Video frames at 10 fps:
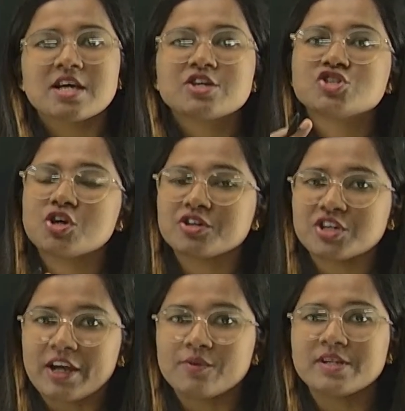your
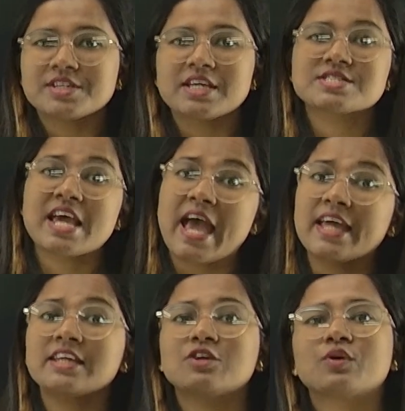general test,
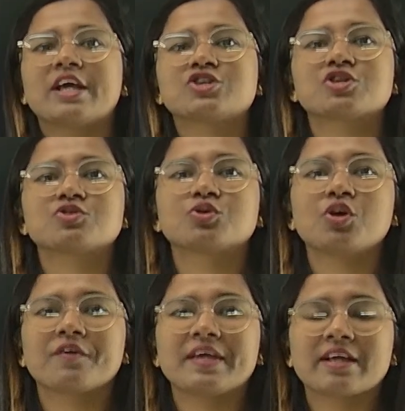and in relation to
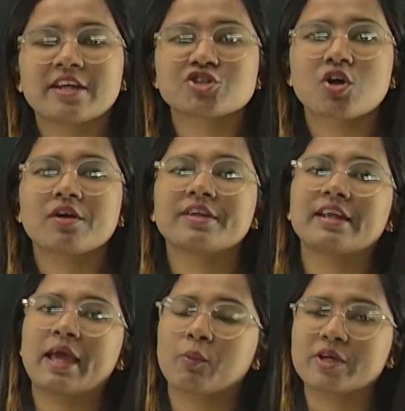your English or the
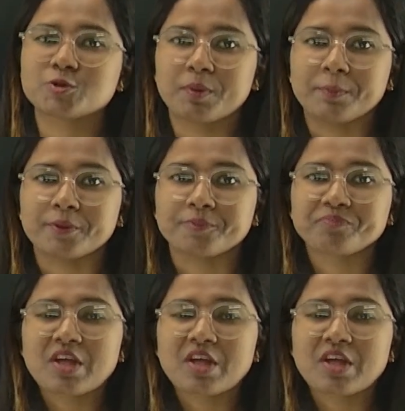language paper.